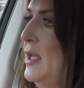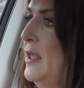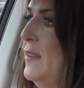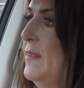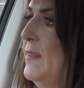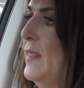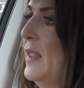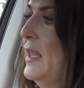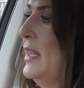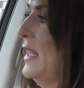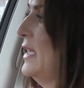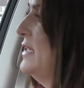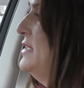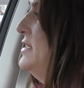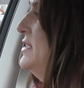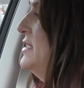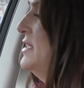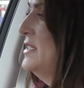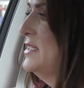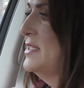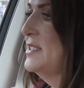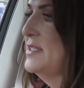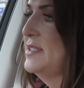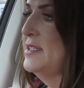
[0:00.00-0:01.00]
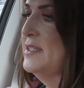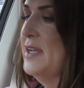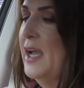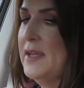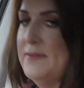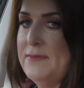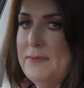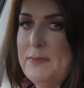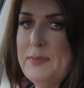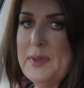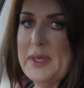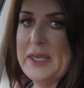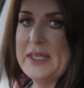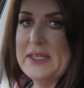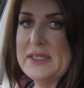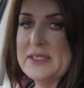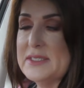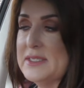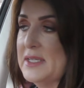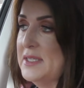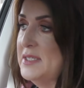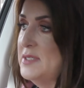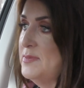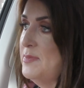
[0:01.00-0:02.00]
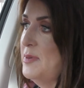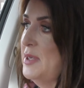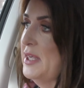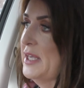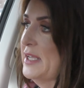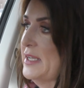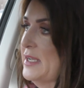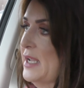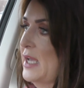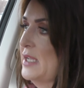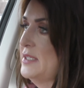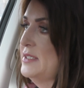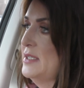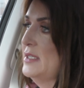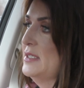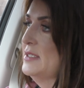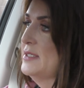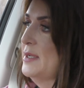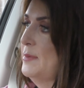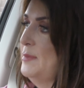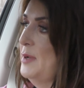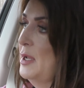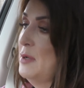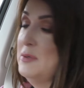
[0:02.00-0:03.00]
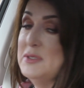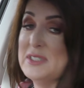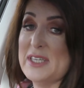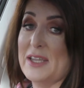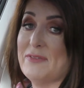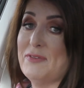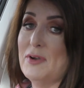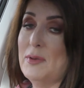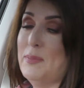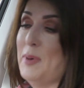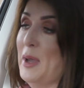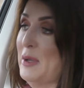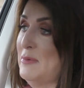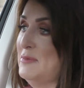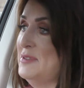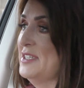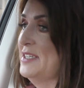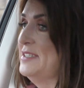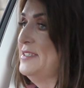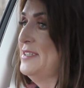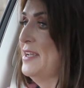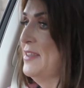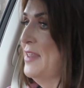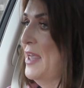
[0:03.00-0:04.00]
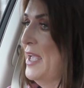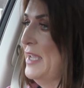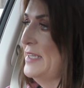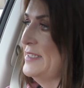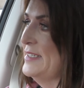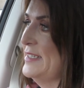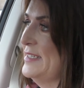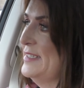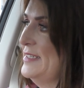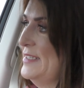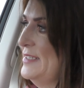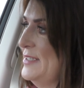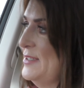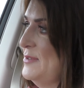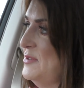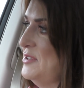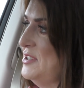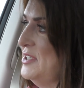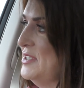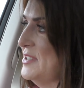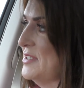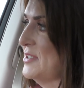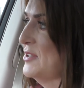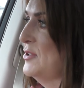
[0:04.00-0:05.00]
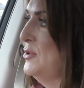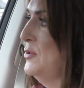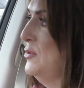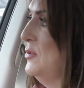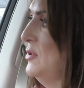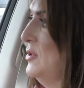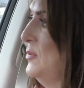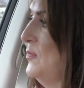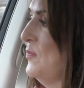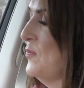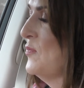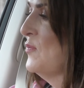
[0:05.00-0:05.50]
the lightest I've been since being an adult. I'm now several pounds under that, which is cool.